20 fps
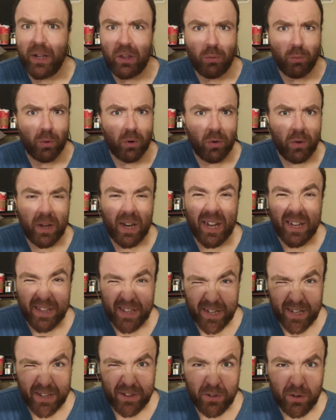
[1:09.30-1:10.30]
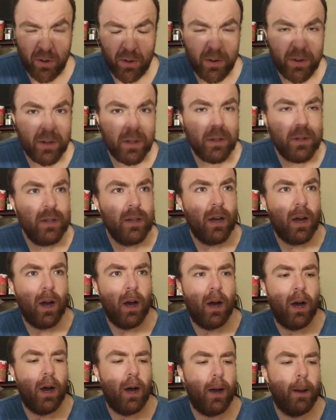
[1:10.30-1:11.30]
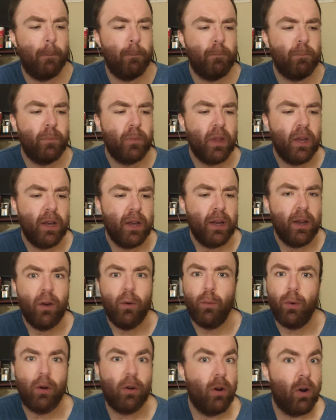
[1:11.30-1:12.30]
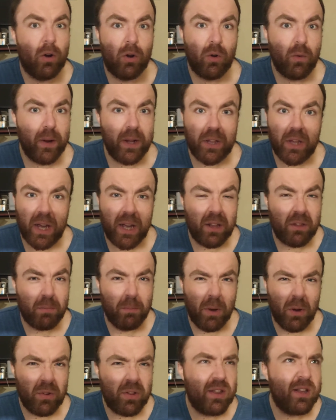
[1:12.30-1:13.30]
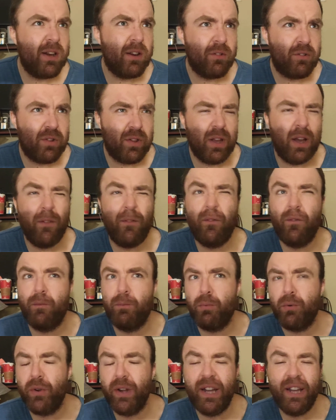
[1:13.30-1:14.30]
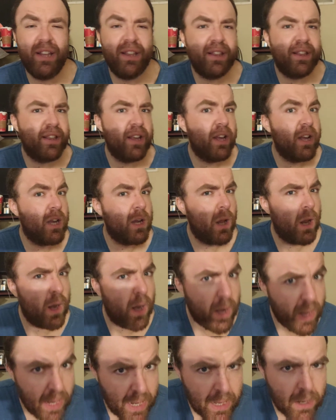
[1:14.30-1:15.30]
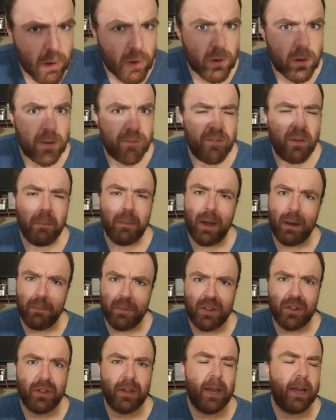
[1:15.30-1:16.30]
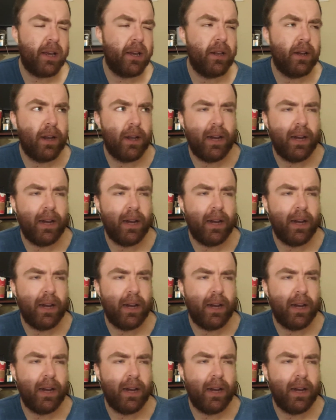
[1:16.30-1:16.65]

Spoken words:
World, I think it's called, where ROH has most of their stuff pre-Sinclair, if I'm not mistaken.